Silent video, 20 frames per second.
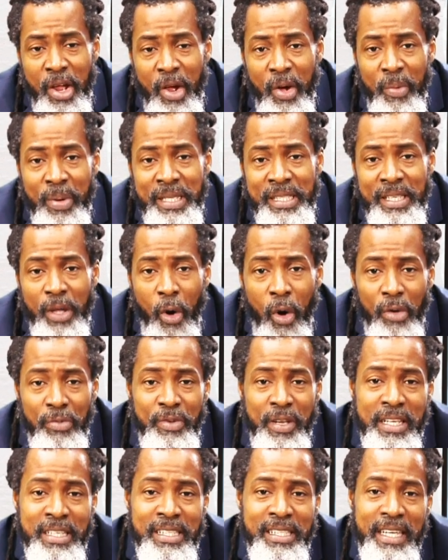we
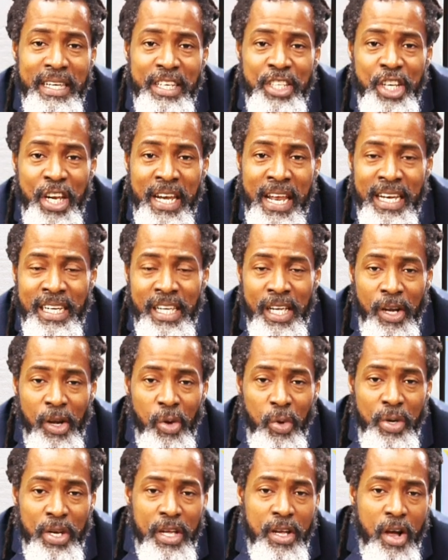often say genetic
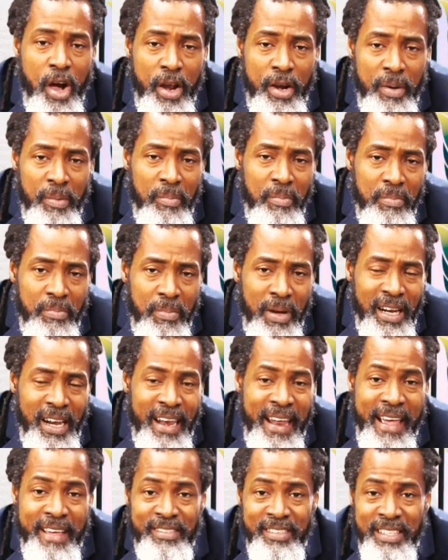load the gun, but
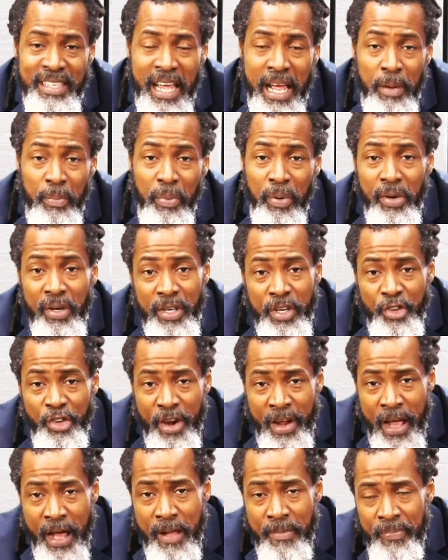lifestyle pull the
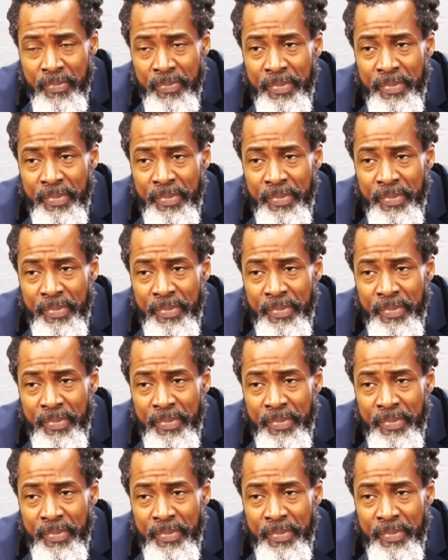trigger.